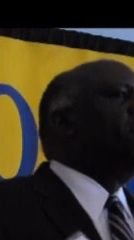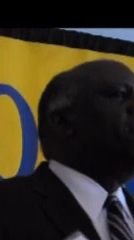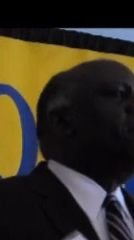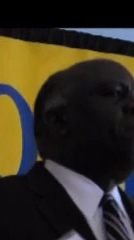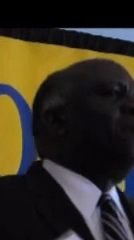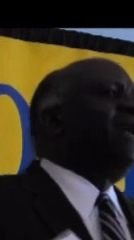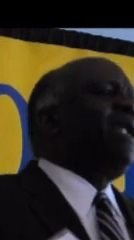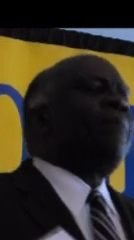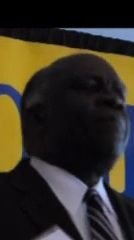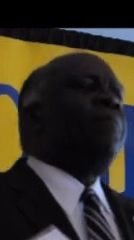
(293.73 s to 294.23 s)

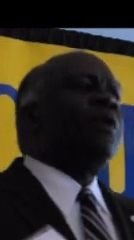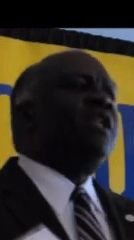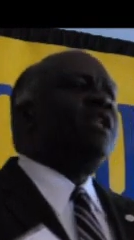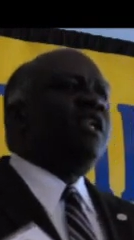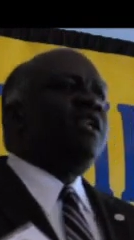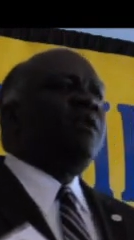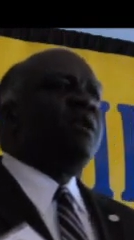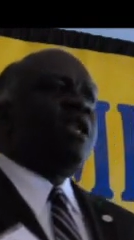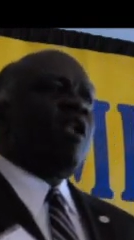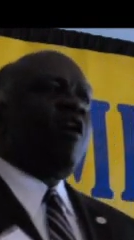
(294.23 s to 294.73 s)
But I put it
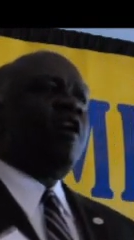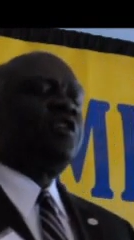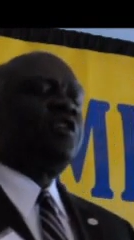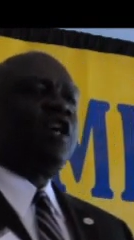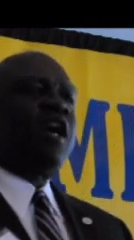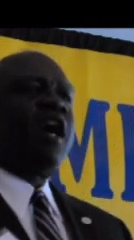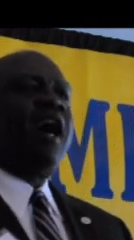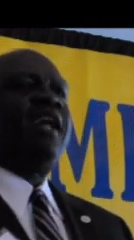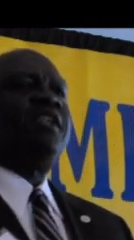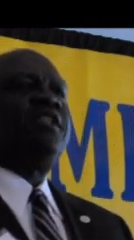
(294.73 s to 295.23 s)
in a
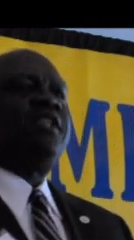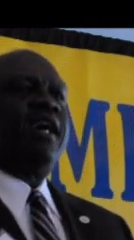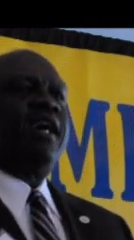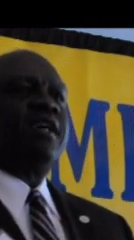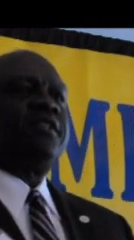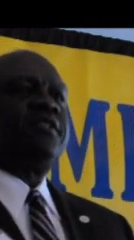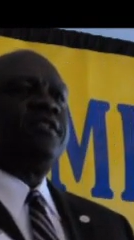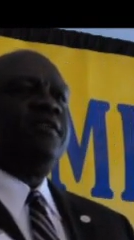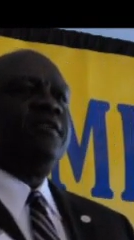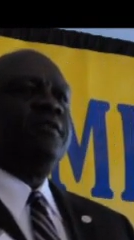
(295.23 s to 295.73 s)
larger
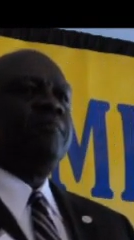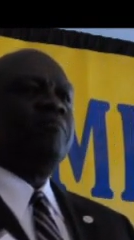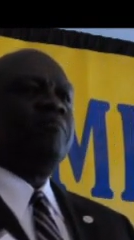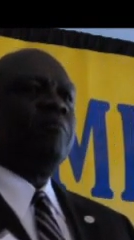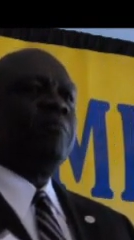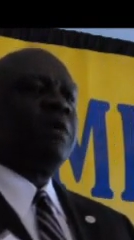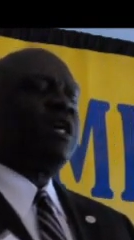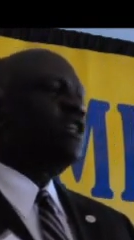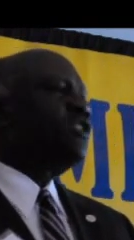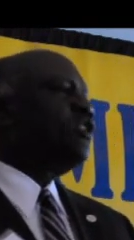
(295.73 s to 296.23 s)

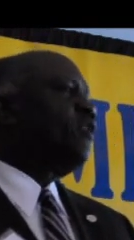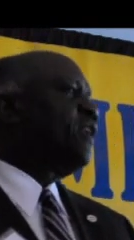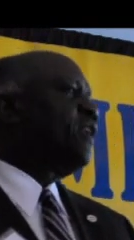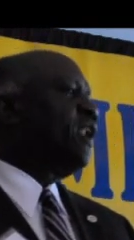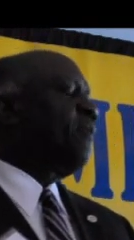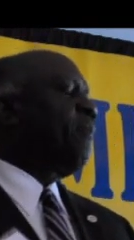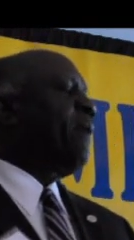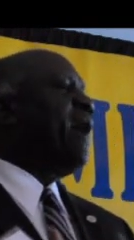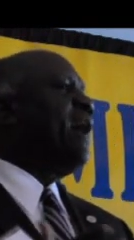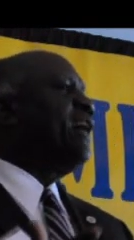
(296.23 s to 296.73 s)
context, because
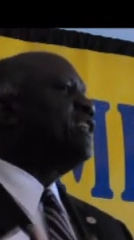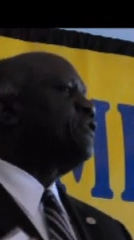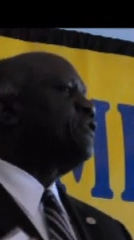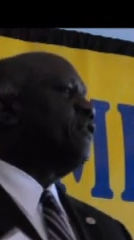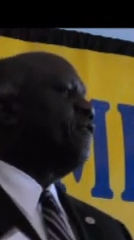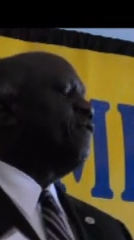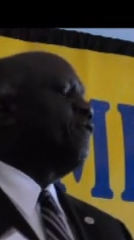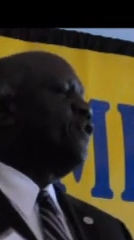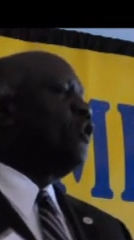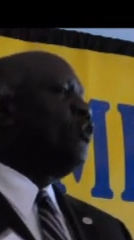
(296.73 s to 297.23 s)
over the
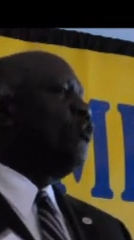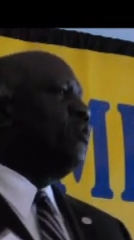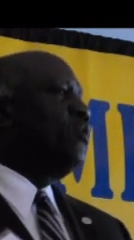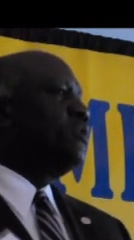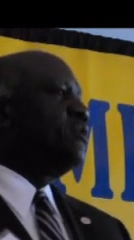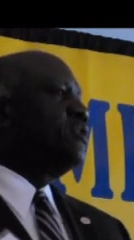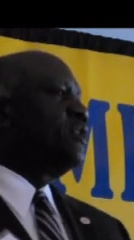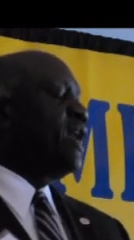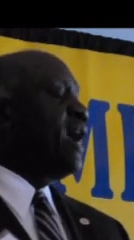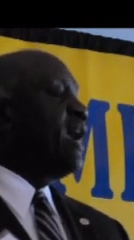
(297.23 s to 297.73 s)
past few
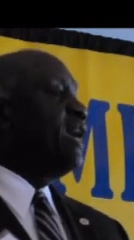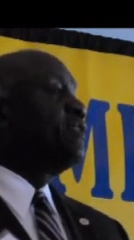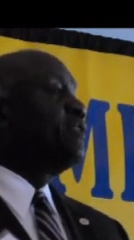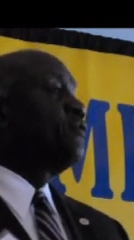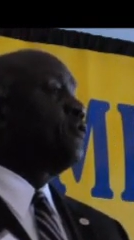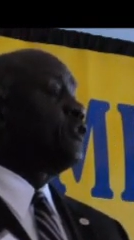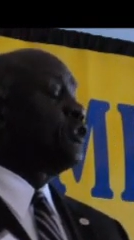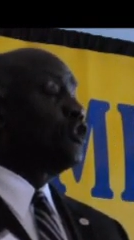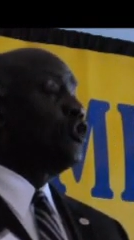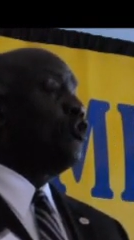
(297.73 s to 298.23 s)

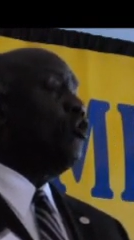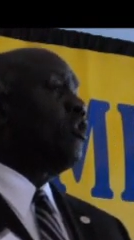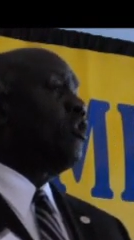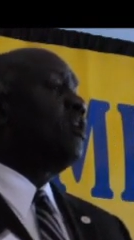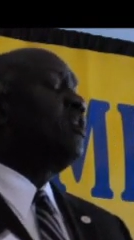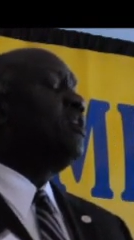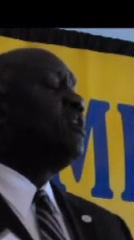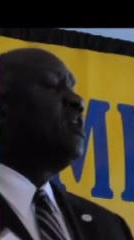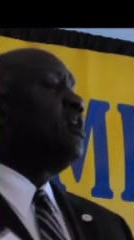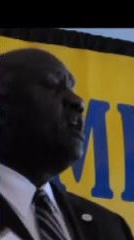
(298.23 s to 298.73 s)
days, for
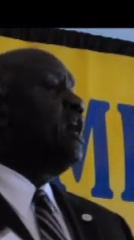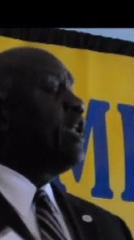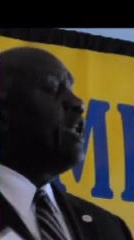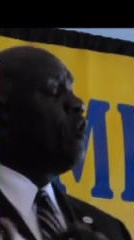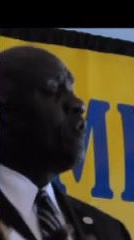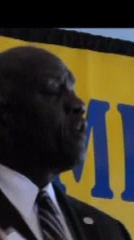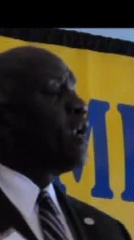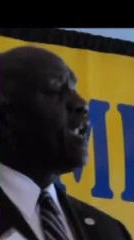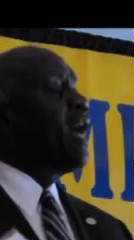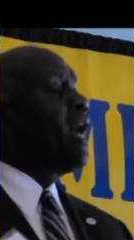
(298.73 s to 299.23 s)
sure, and
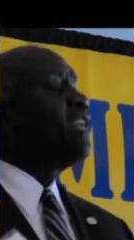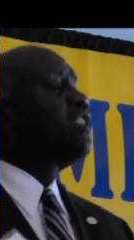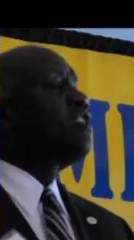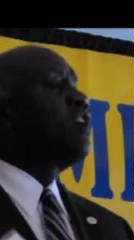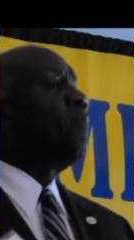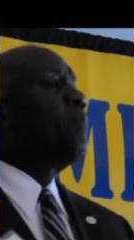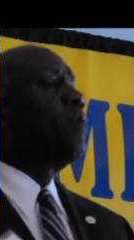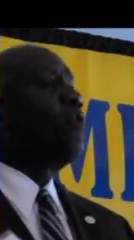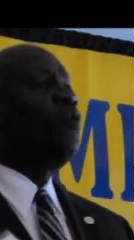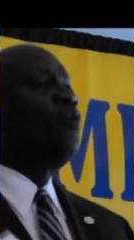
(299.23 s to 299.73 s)
over the last
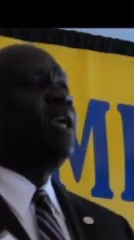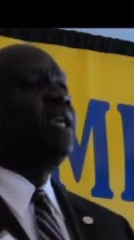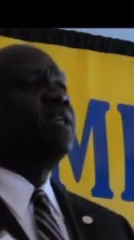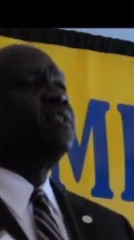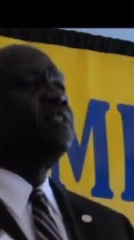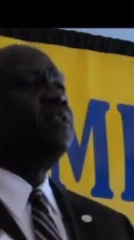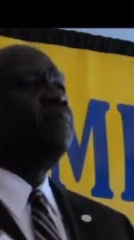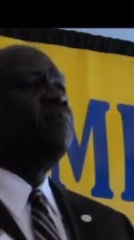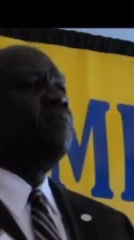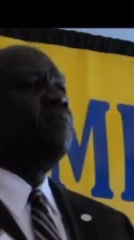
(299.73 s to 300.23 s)
couple of weeks,
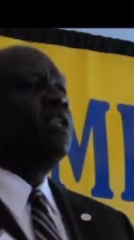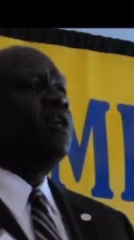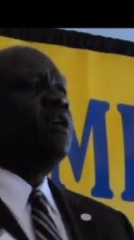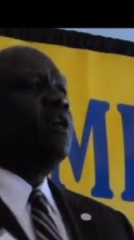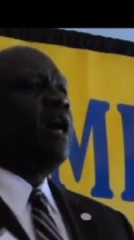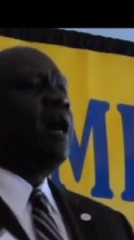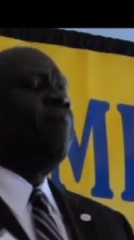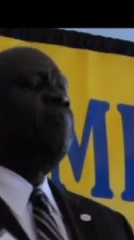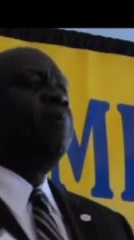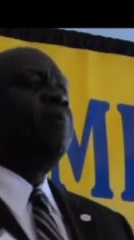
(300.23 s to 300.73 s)

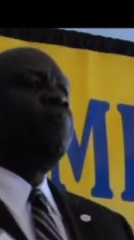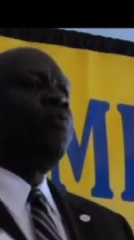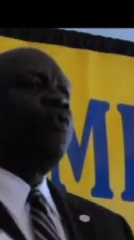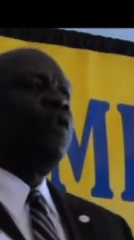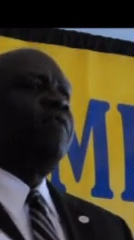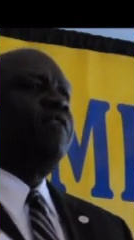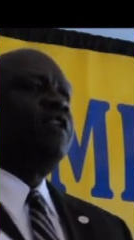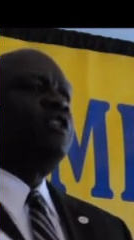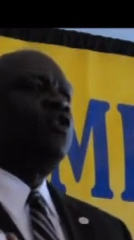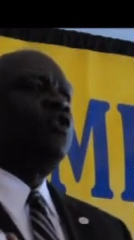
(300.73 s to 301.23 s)
I've been
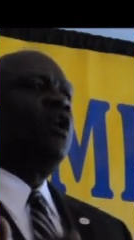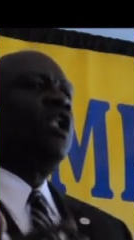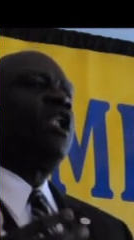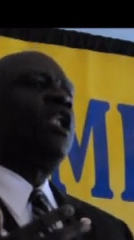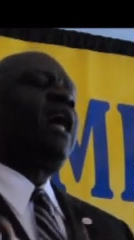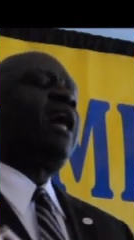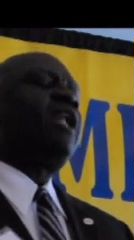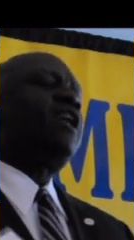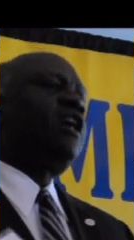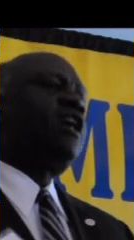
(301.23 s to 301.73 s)
privy to a
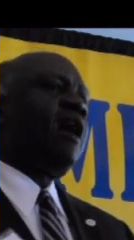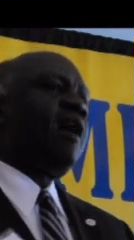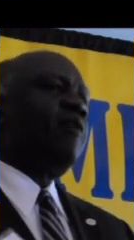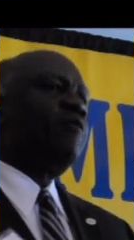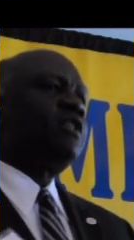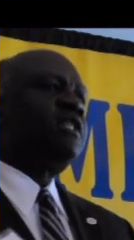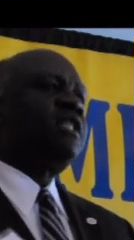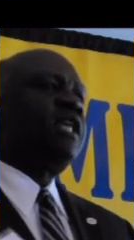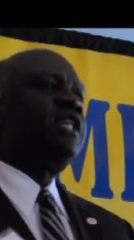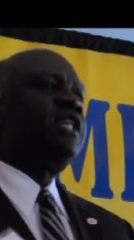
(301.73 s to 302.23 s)
lot of
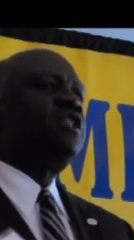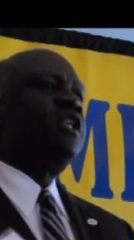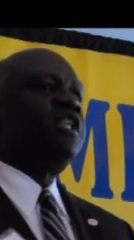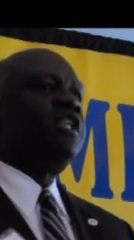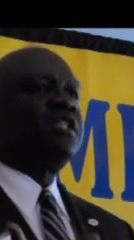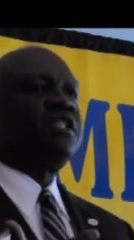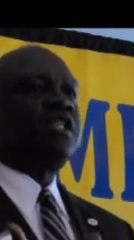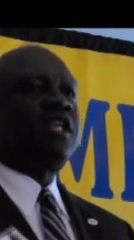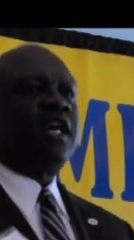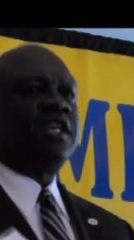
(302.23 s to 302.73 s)
conversation and
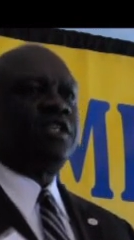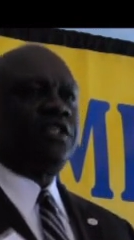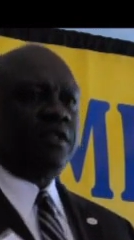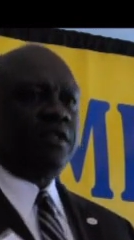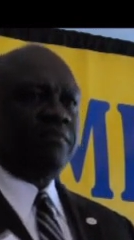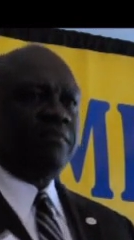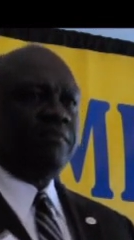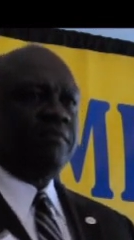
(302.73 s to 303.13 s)
discussion